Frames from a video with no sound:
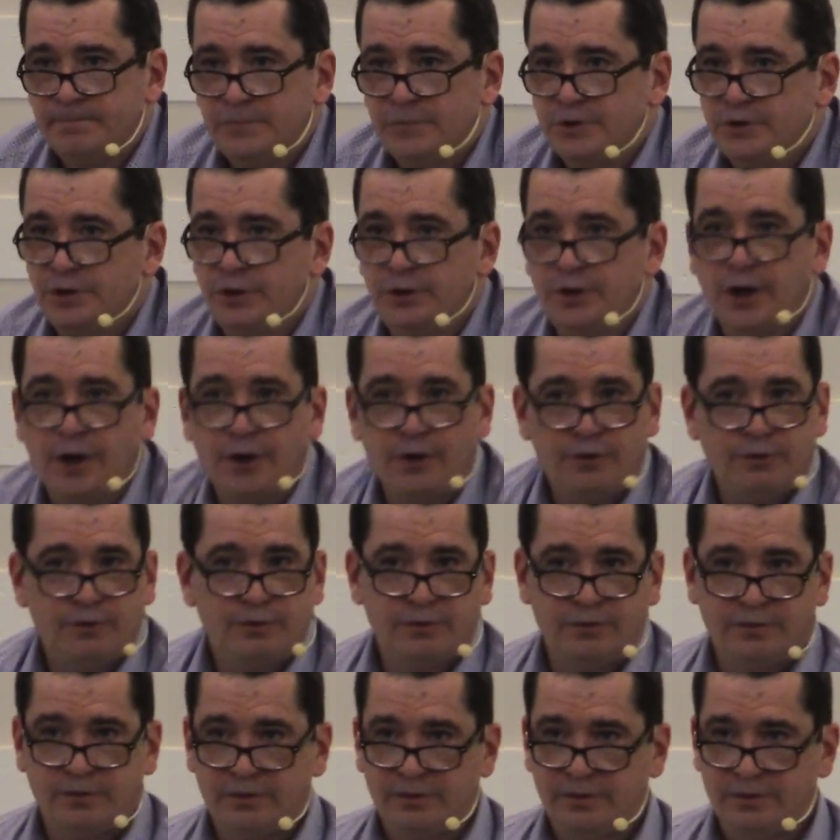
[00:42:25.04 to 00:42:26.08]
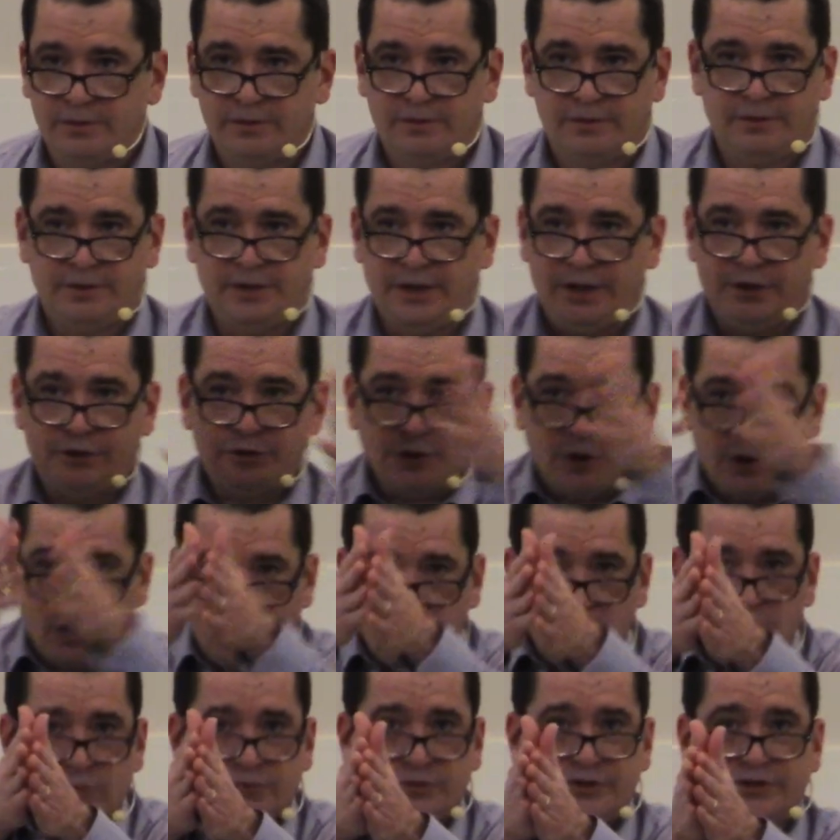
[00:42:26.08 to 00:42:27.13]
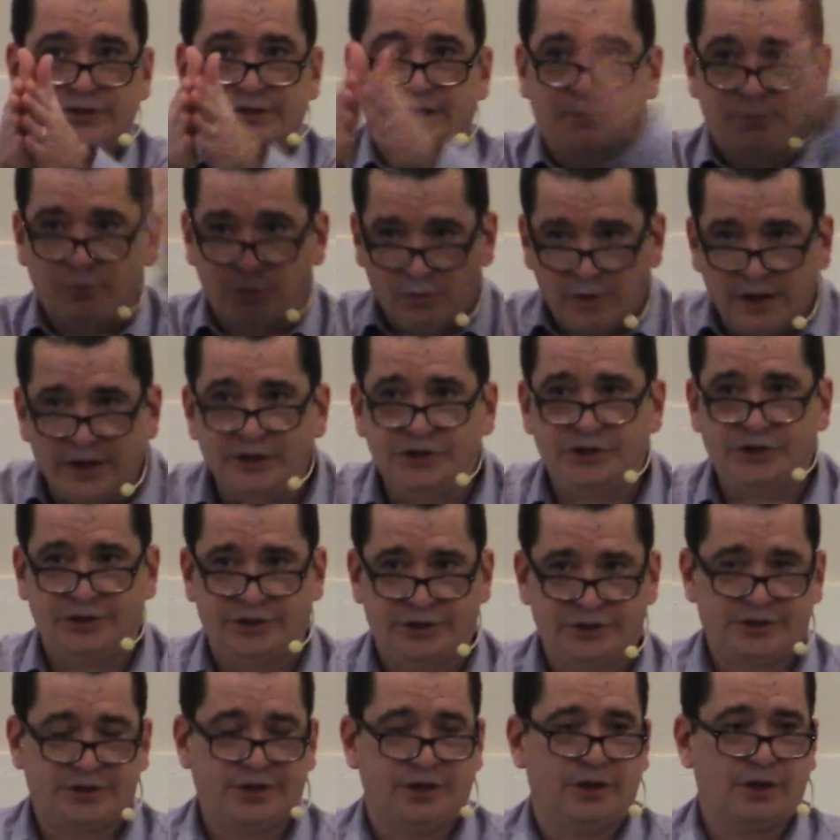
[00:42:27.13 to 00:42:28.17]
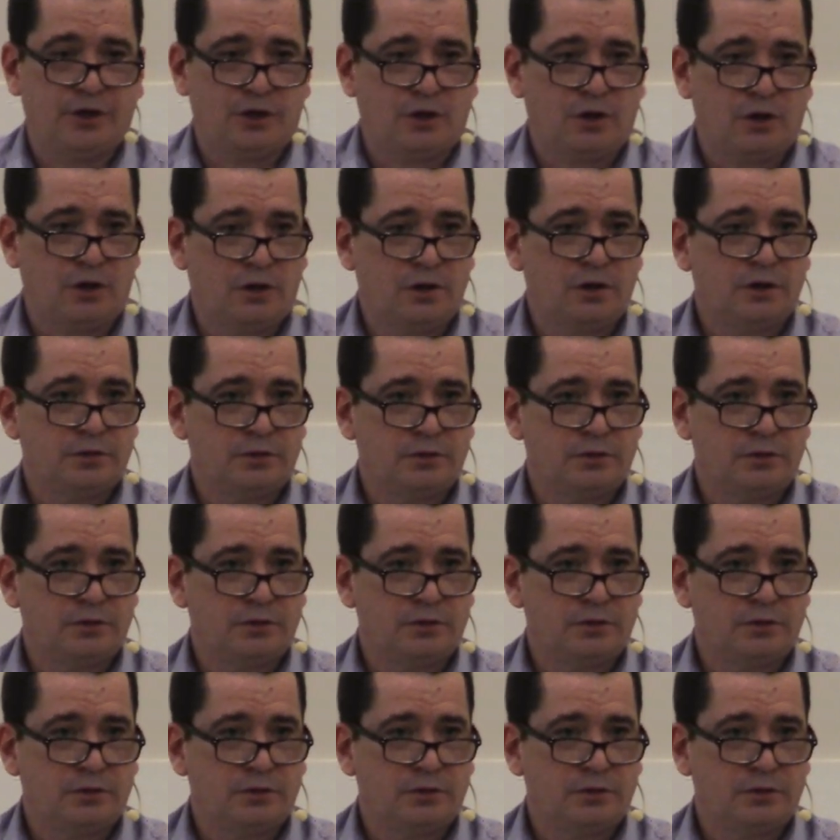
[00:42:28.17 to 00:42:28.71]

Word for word: to know the eternal separation that's going to occur